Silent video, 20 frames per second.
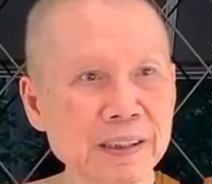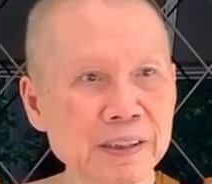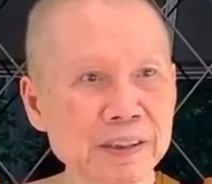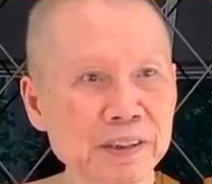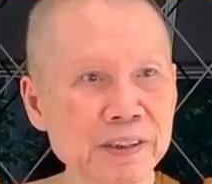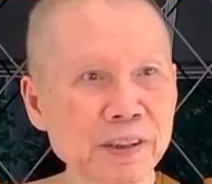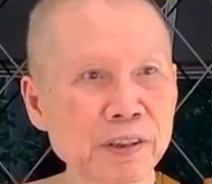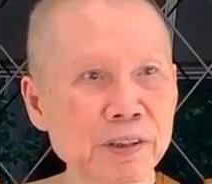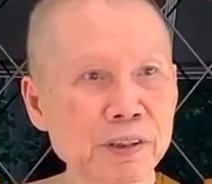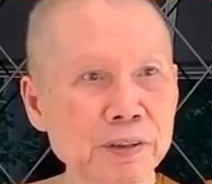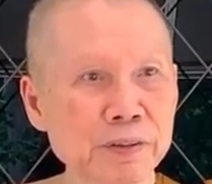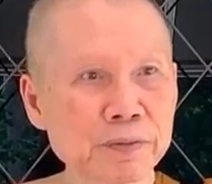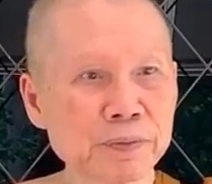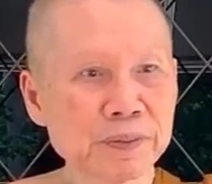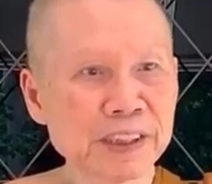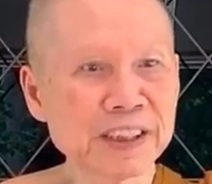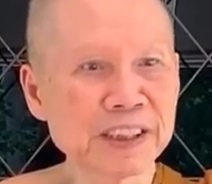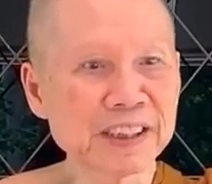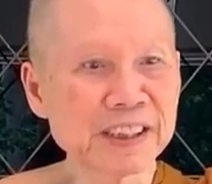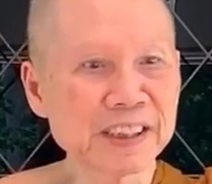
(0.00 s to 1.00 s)
So
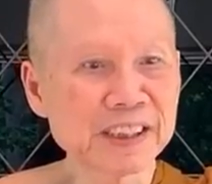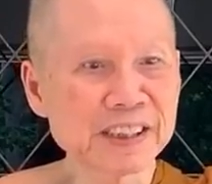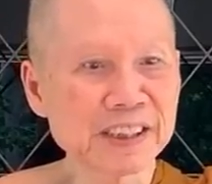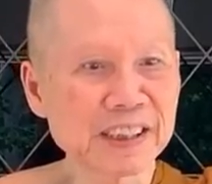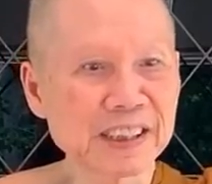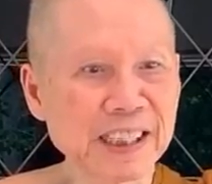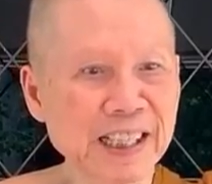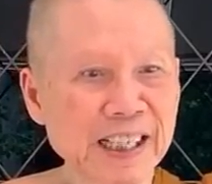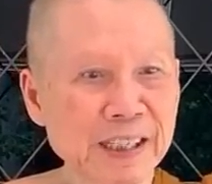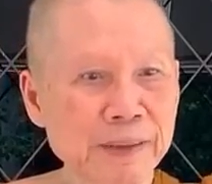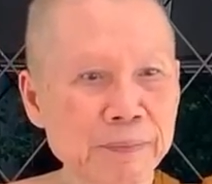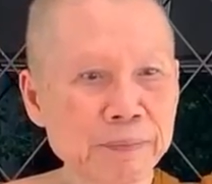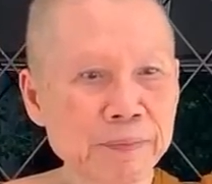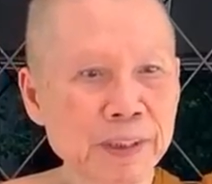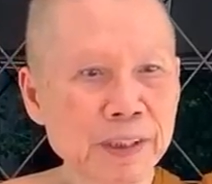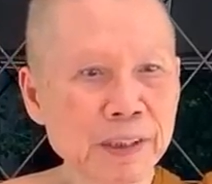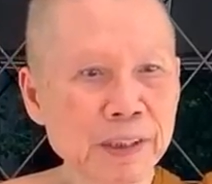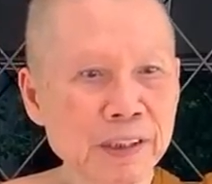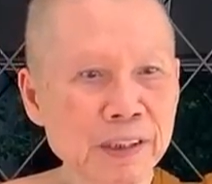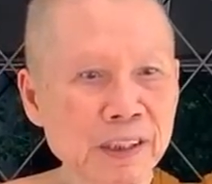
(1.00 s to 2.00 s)
this is the time.
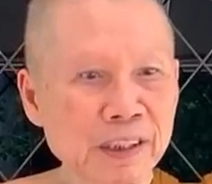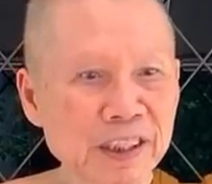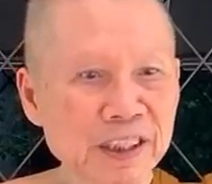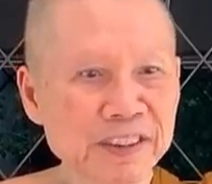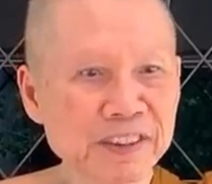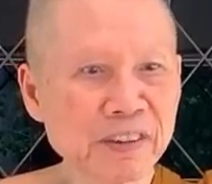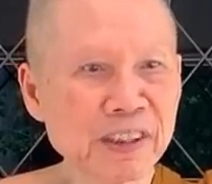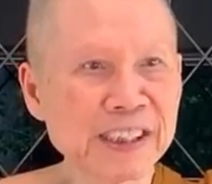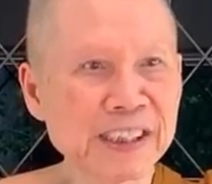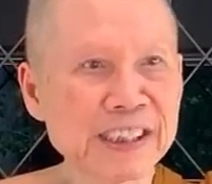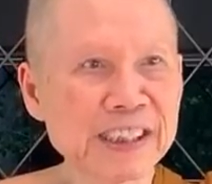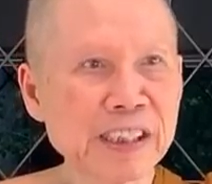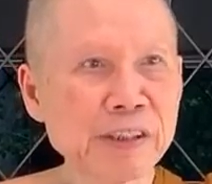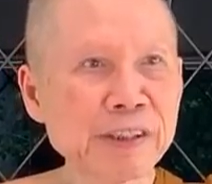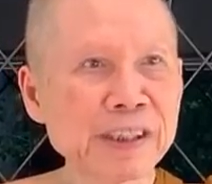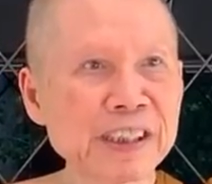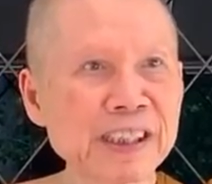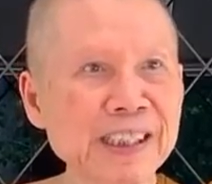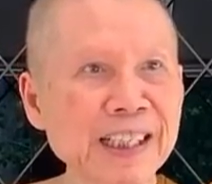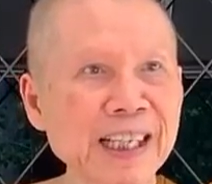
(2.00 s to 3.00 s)
It's only
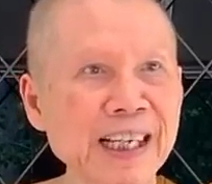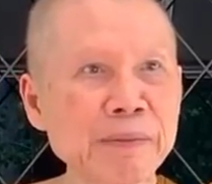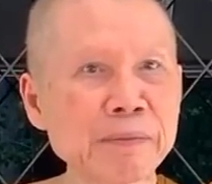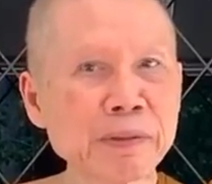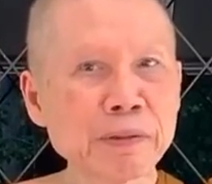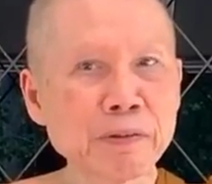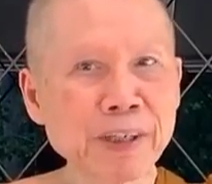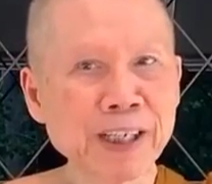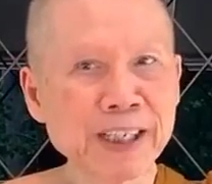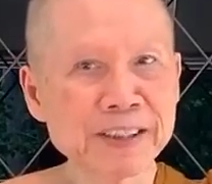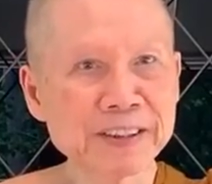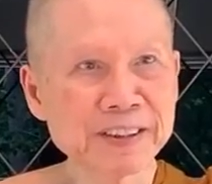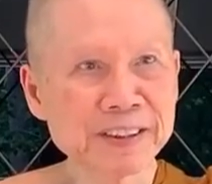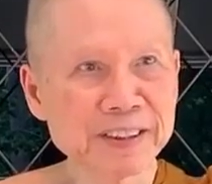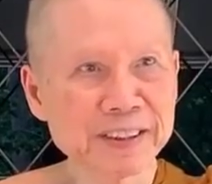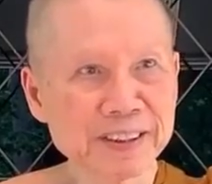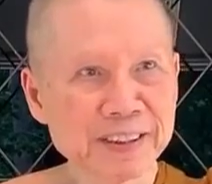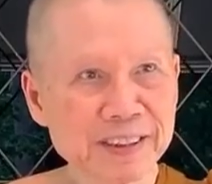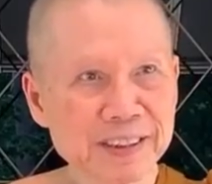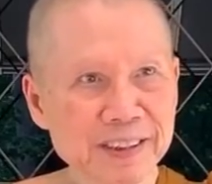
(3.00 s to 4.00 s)
during the time of
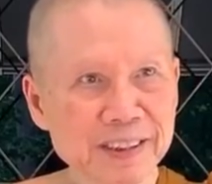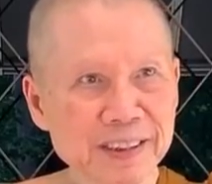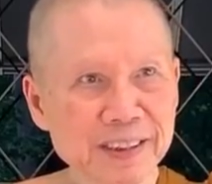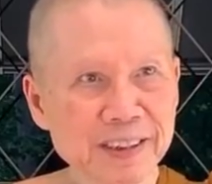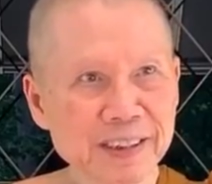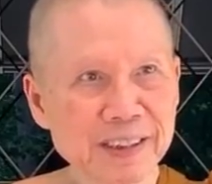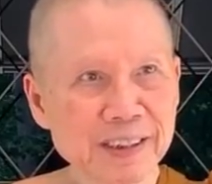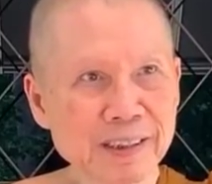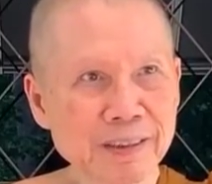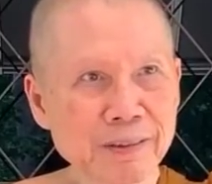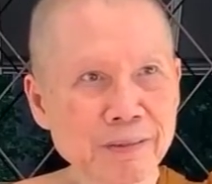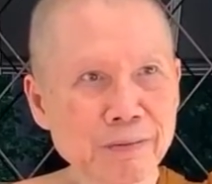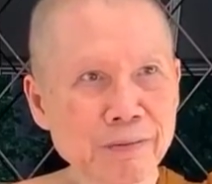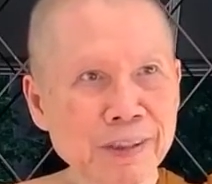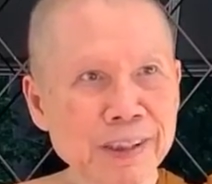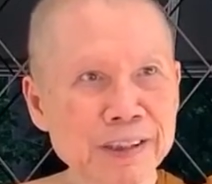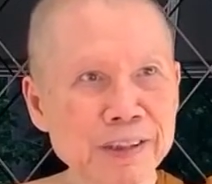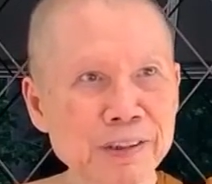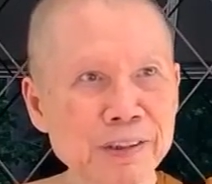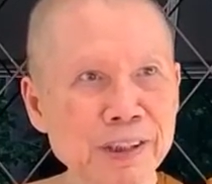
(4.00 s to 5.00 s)
crisis
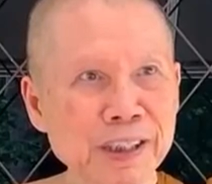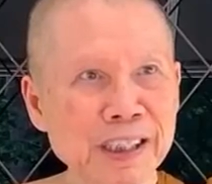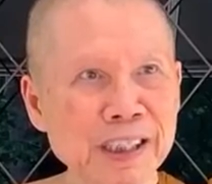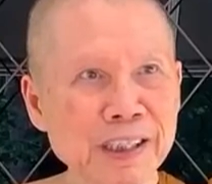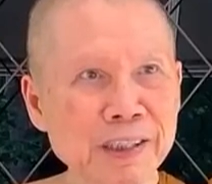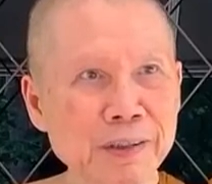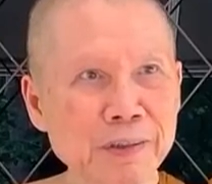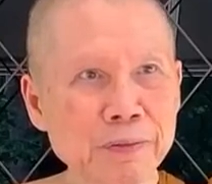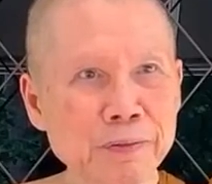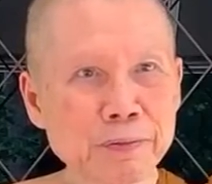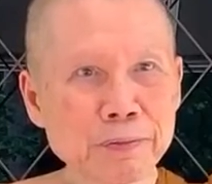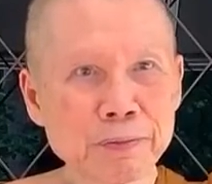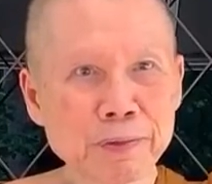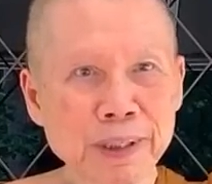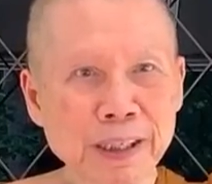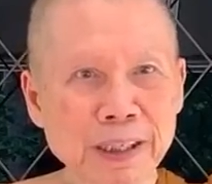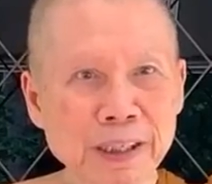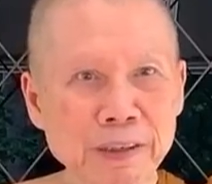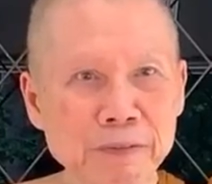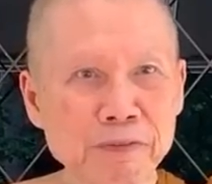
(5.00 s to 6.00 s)
when you are
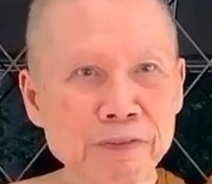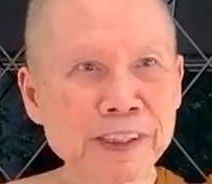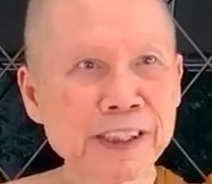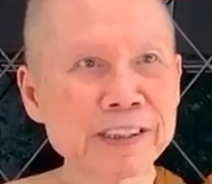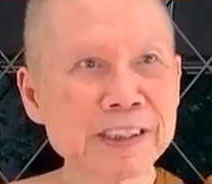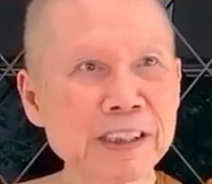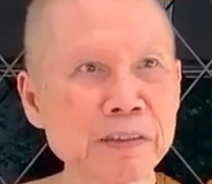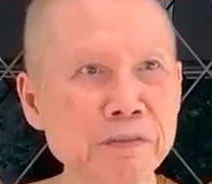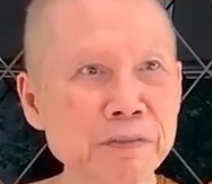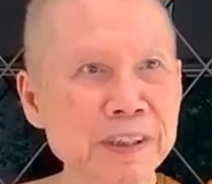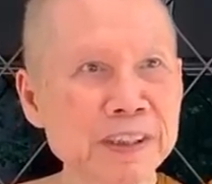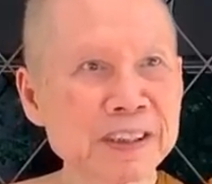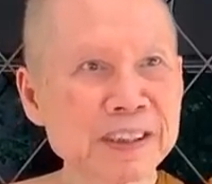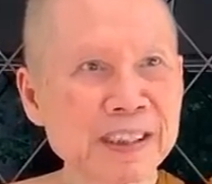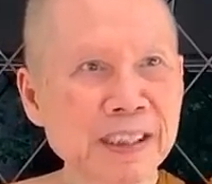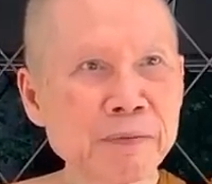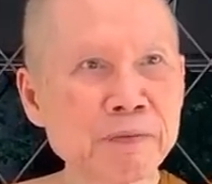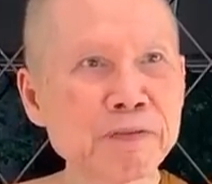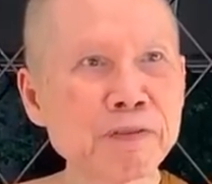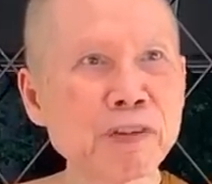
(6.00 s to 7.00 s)
afflicted with
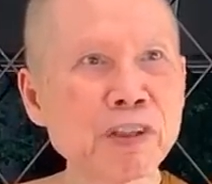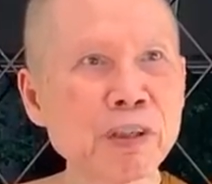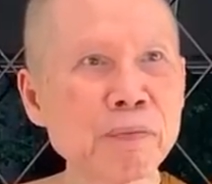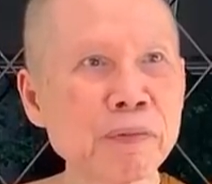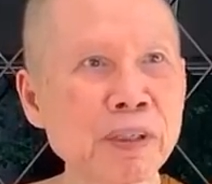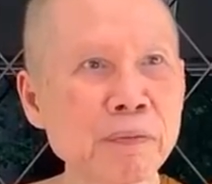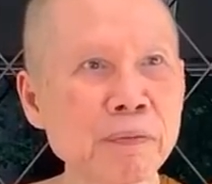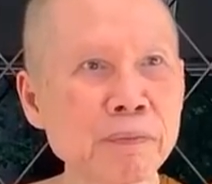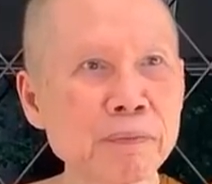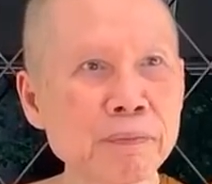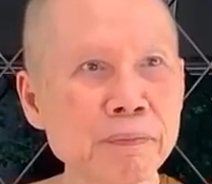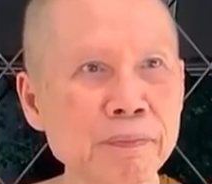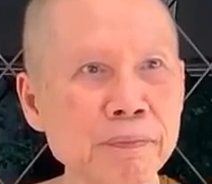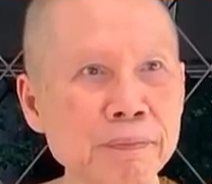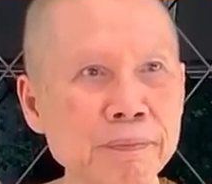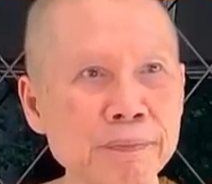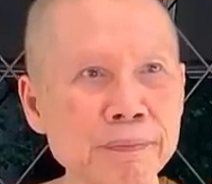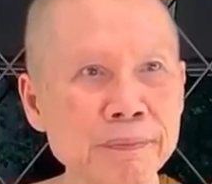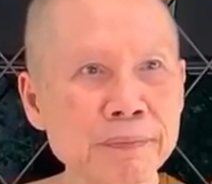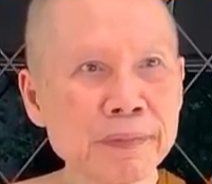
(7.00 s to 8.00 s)
some form of
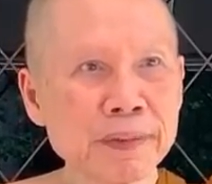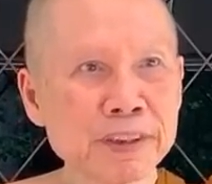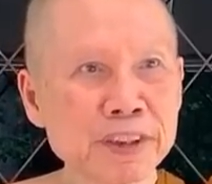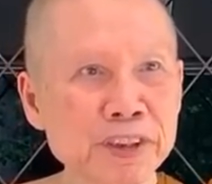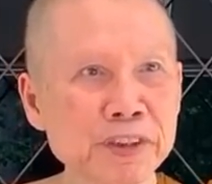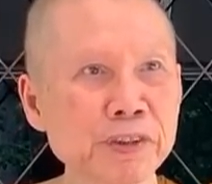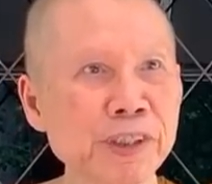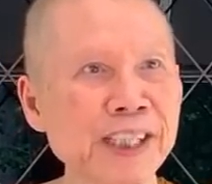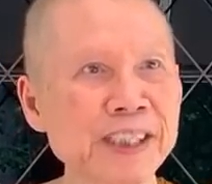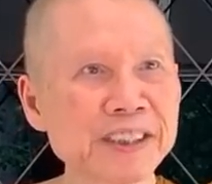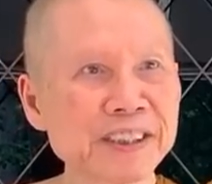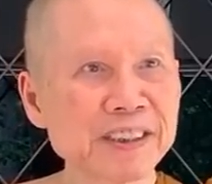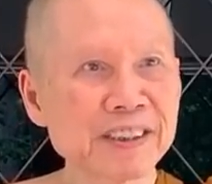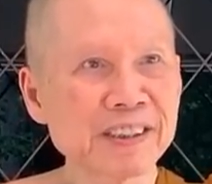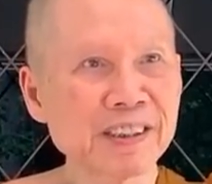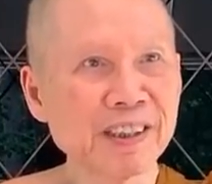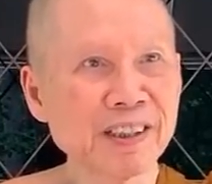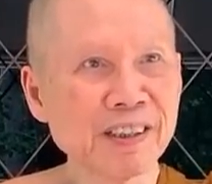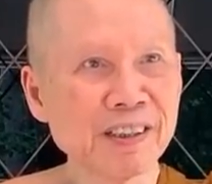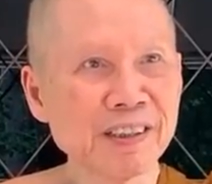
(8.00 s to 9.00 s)
stress
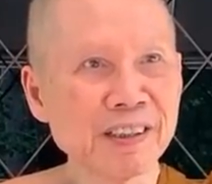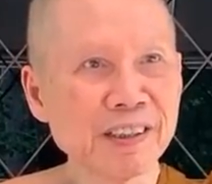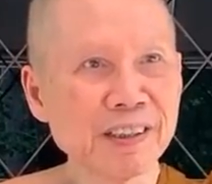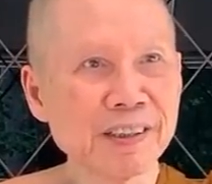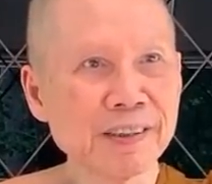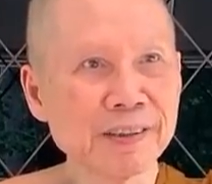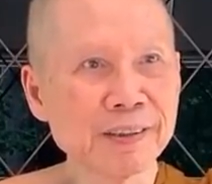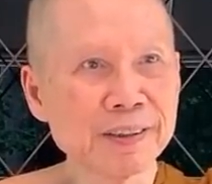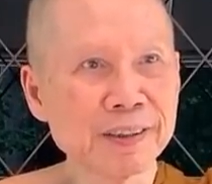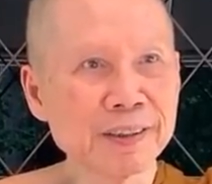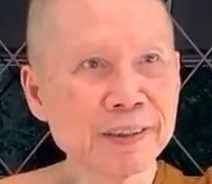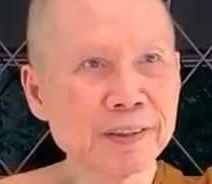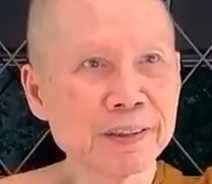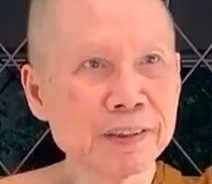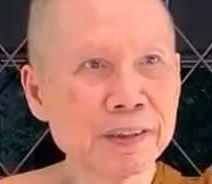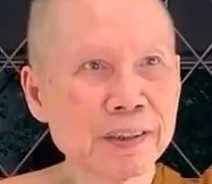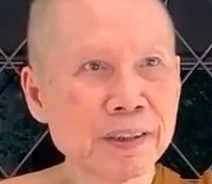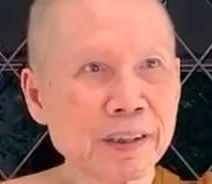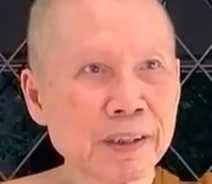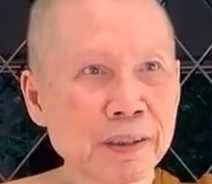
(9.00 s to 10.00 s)

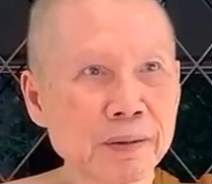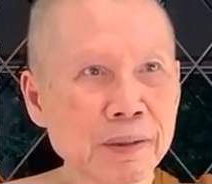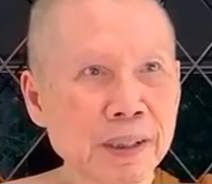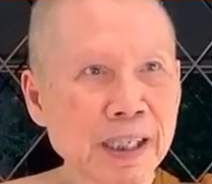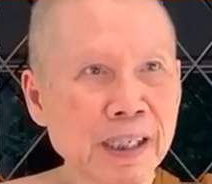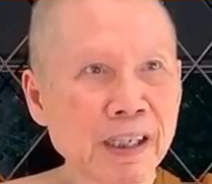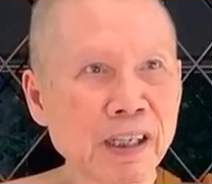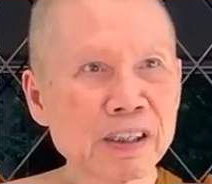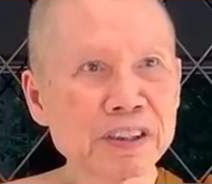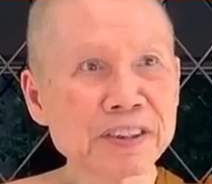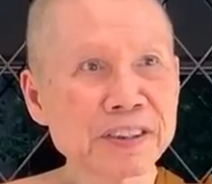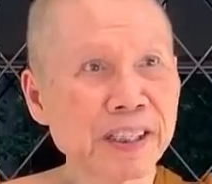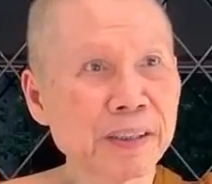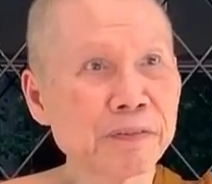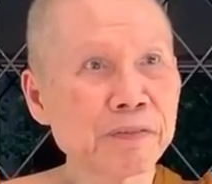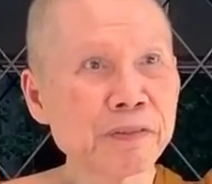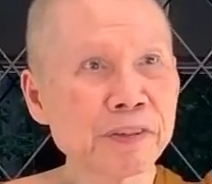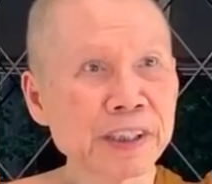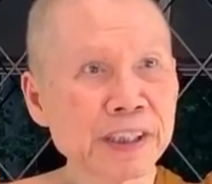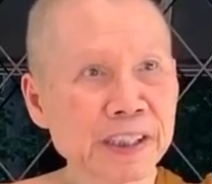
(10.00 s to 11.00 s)
or
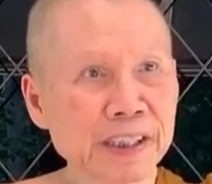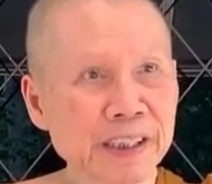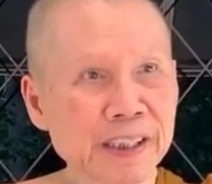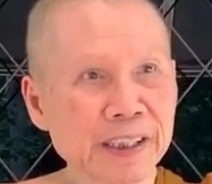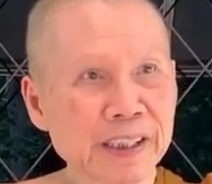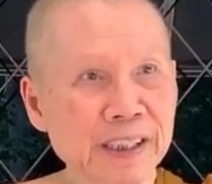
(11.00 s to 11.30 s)
suffering,